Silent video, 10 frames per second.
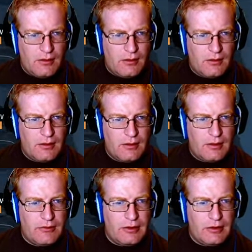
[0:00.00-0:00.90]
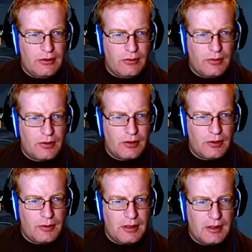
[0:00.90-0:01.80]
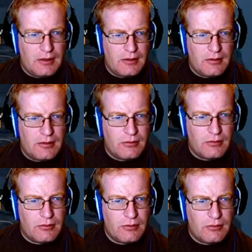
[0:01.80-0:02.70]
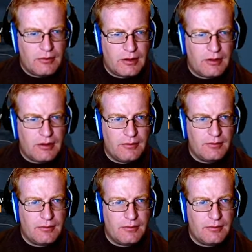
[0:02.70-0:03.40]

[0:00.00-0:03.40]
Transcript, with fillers: Uh, let's see. You are going right here.